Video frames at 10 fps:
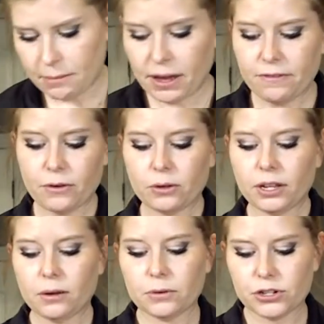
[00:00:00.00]
And by
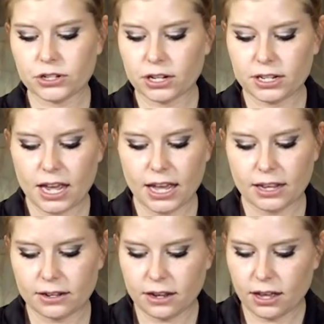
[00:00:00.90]
folding, we're just going to
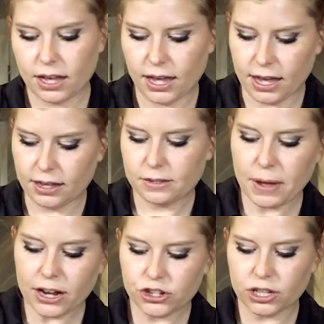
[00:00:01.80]
take in a
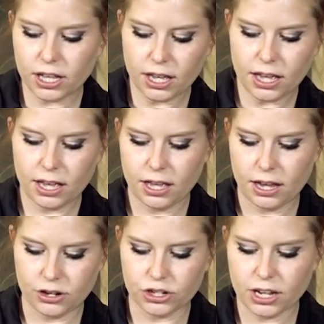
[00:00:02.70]
spatula
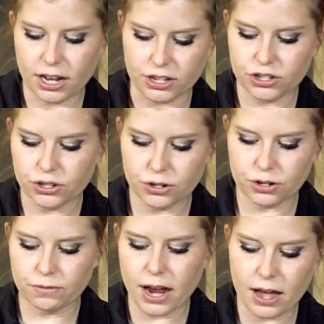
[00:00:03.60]
and just kind of
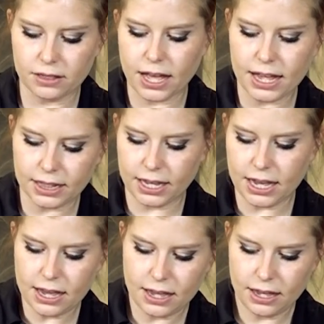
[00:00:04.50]
stir it around
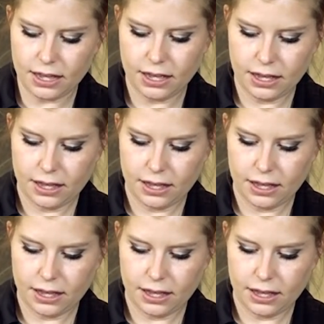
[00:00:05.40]
lightly.